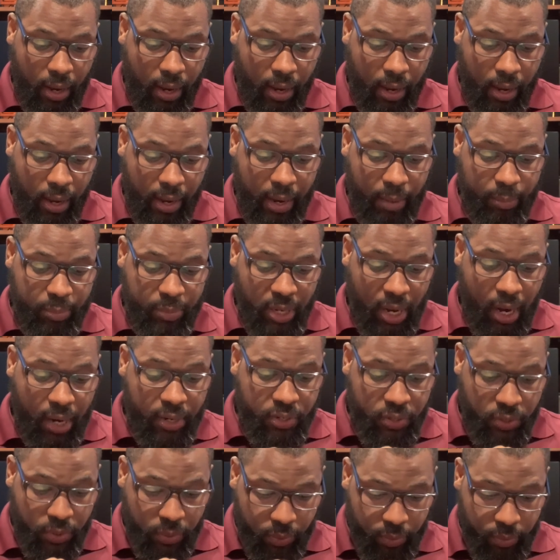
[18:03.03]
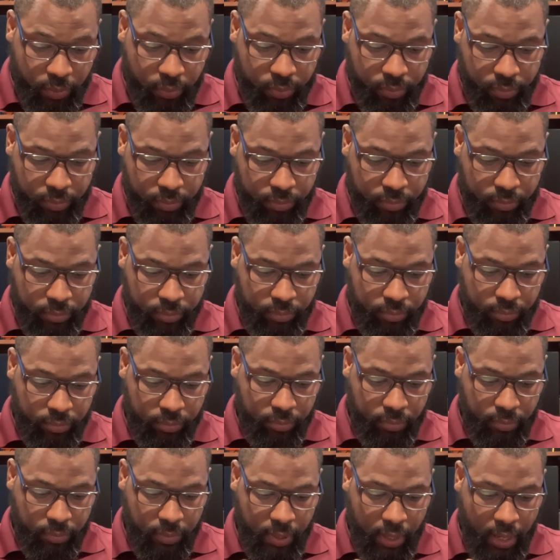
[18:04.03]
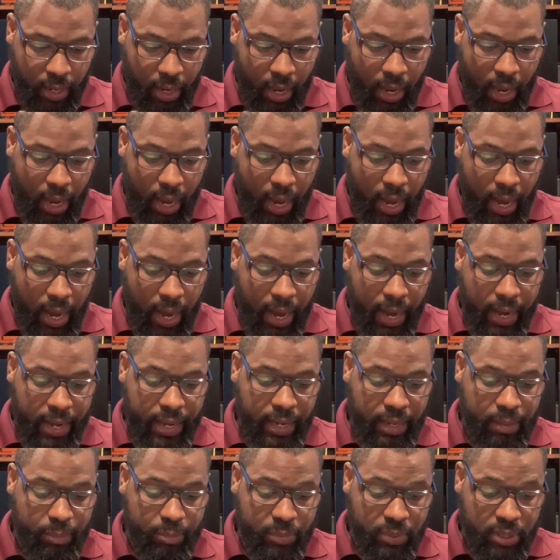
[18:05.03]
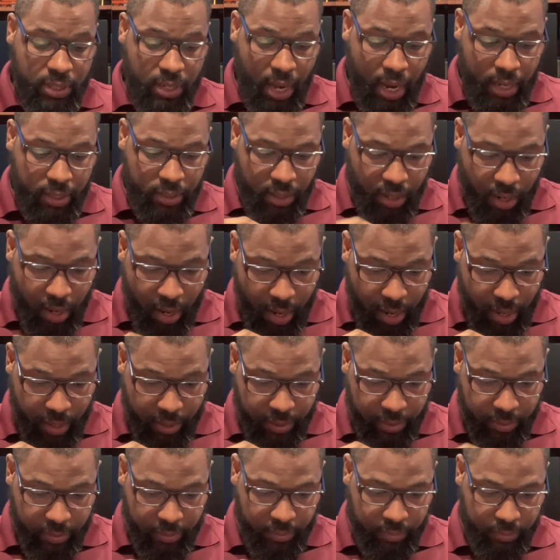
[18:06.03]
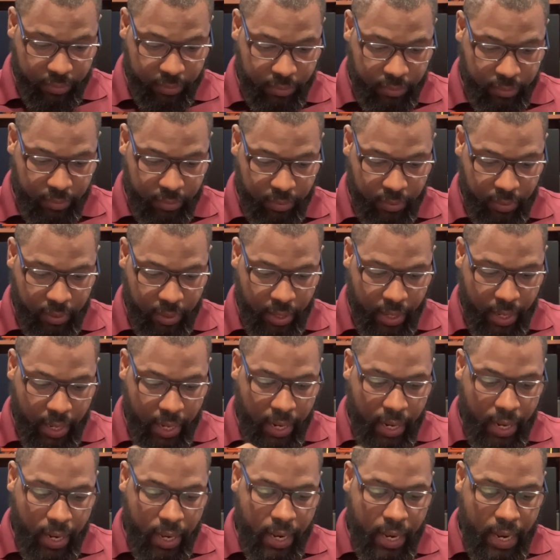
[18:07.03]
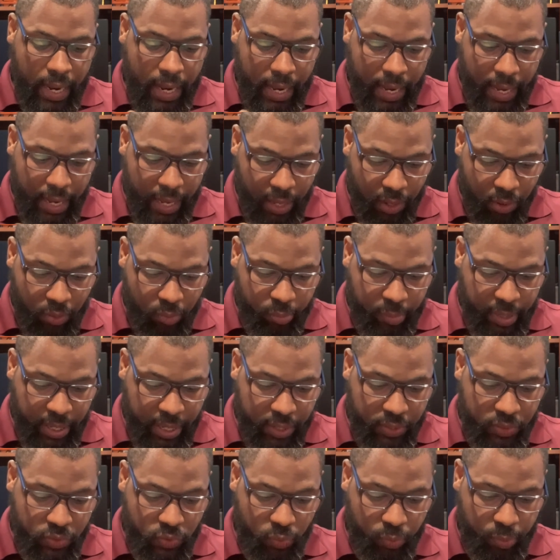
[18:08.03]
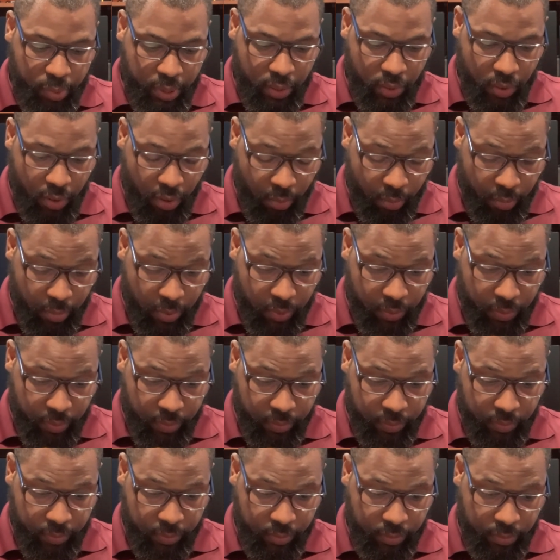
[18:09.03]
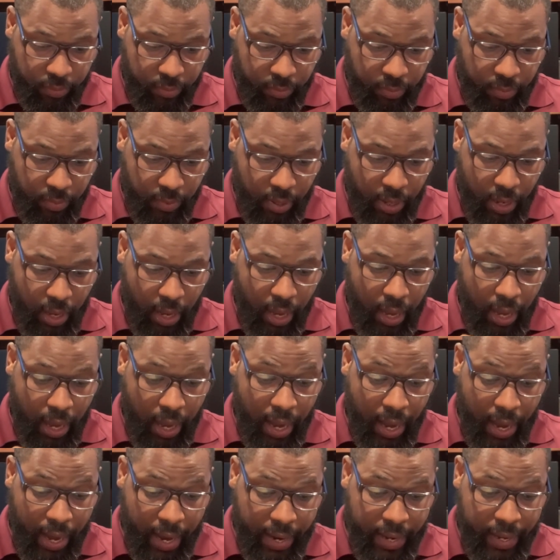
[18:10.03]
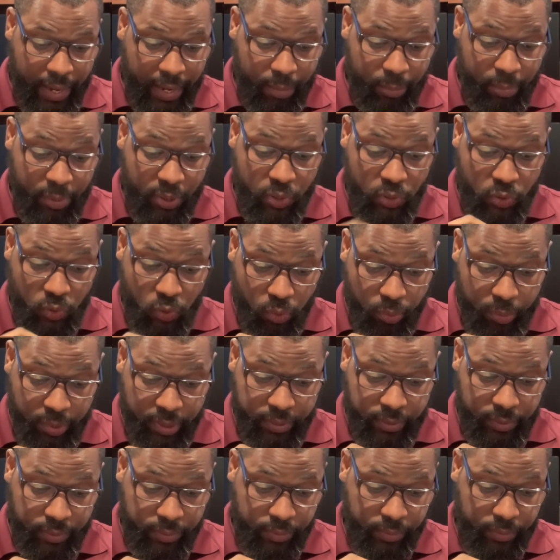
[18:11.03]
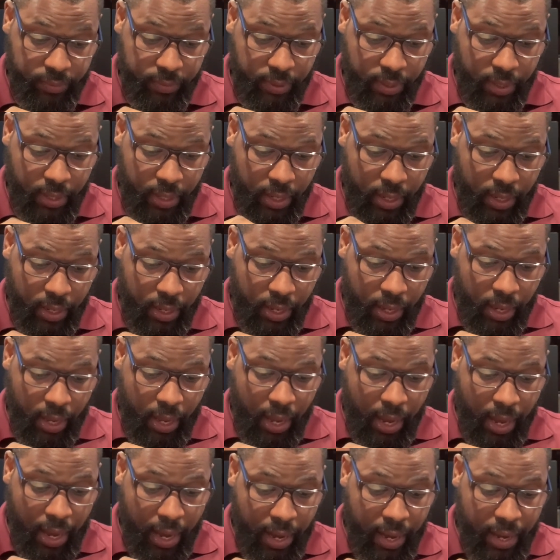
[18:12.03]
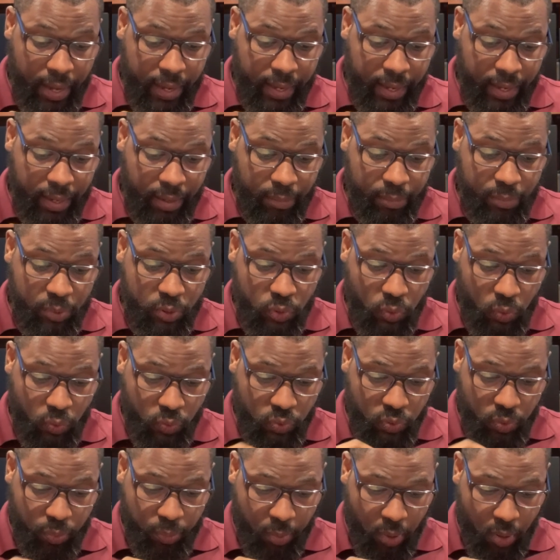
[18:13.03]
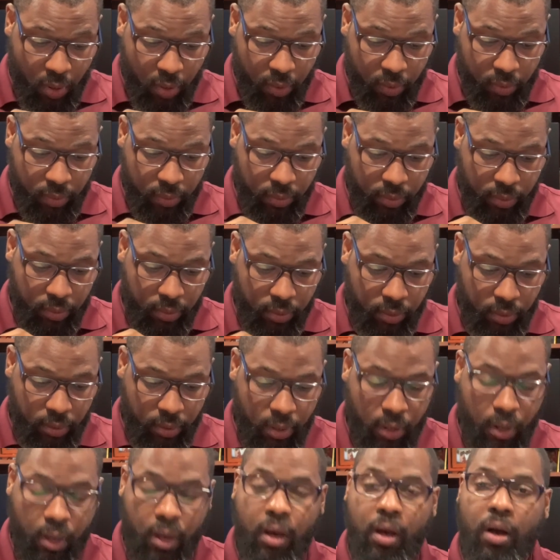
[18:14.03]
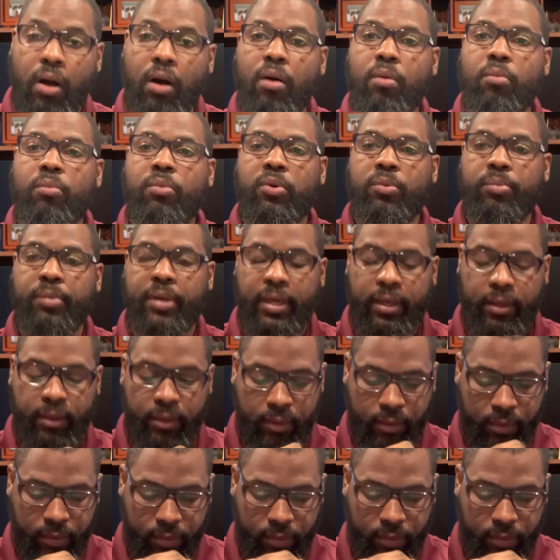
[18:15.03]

I am not you. I am not God. Help me to be humble. I am a human. I am so small. Humble me.